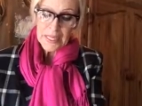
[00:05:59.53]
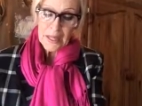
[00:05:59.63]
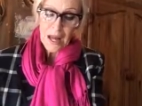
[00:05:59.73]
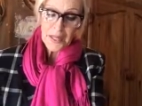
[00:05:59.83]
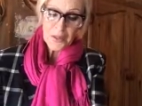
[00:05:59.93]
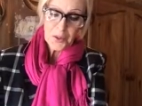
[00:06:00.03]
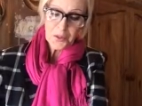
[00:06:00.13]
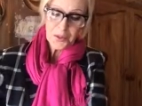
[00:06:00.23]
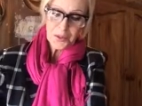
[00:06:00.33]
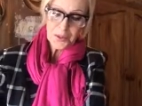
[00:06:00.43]
Yeah, I know
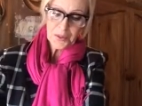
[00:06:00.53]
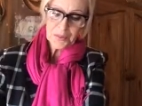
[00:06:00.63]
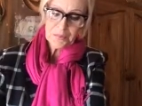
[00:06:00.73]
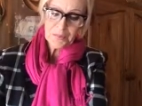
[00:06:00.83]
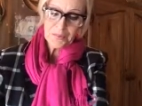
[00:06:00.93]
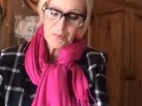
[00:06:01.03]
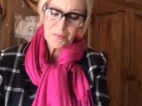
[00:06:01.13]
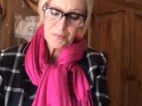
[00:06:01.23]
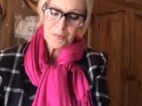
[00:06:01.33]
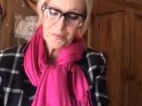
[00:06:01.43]
you do.
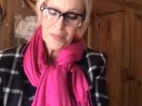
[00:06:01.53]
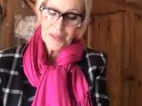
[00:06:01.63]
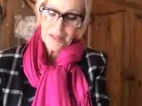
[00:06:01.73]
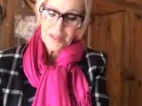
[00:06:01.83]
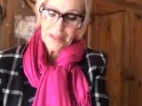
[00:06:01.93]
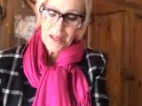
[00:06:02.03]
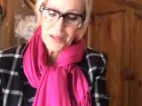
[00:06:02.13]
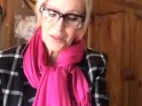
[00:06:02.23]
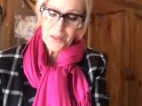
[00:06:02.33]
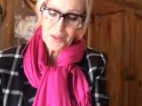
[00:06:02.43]
I know